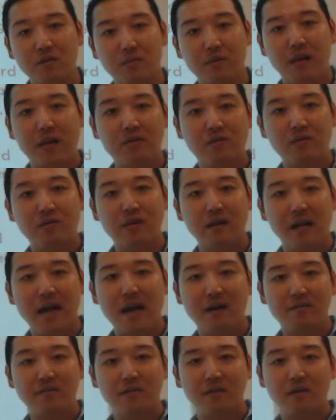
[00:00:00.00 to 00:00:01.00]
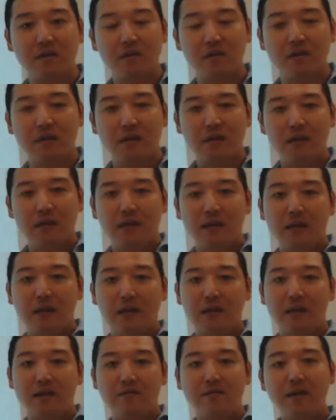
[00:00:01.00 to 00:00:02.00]
is pronounced after
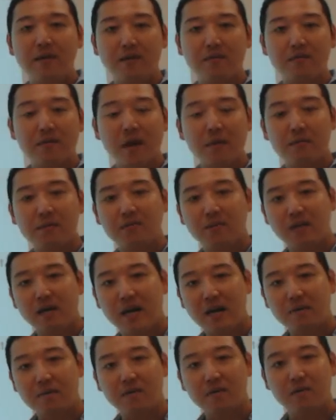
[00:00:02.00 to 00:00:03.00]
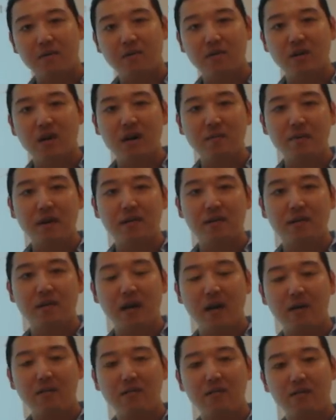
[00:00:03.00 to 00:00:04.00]
a very famous economist, John Maynard
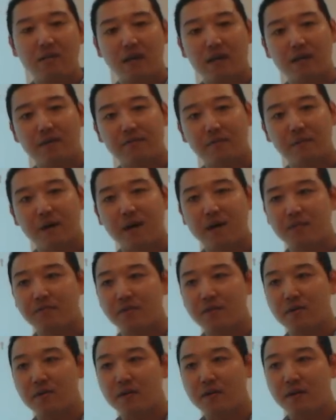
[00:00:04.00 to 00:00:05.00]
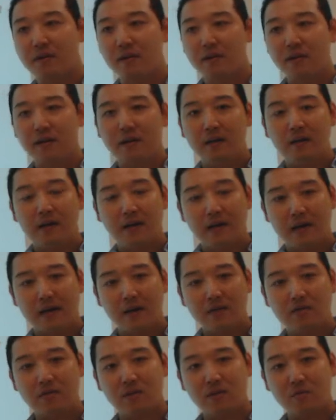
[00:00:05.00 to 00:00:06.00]
Keynes from Oxford.
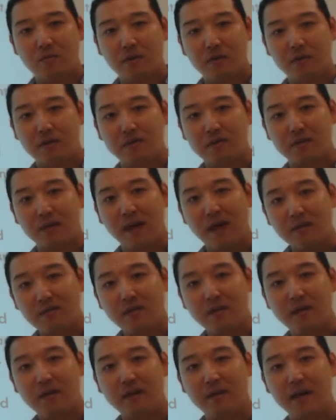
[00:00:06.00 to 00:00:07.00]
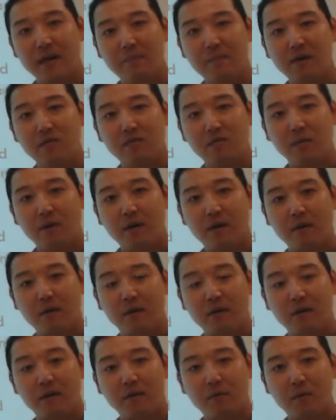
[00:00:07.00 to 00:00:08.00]
So we call this Keynesian economics, where
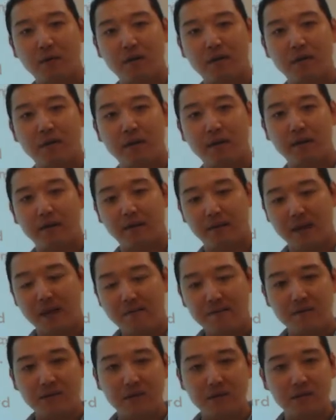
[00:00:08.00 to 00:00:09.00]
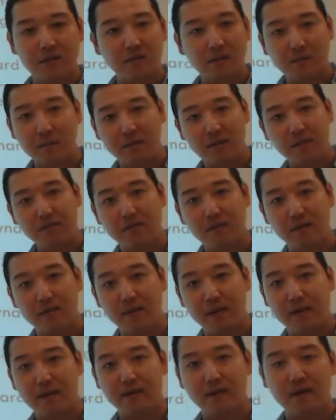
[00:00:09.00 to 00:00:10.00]
the emphasis is a little bit different
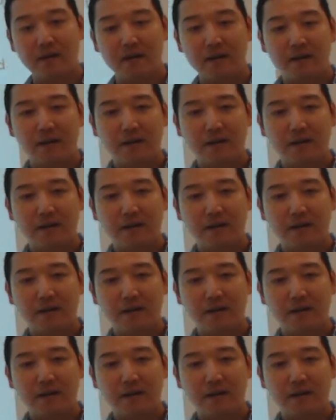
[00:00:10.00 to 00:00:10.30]
than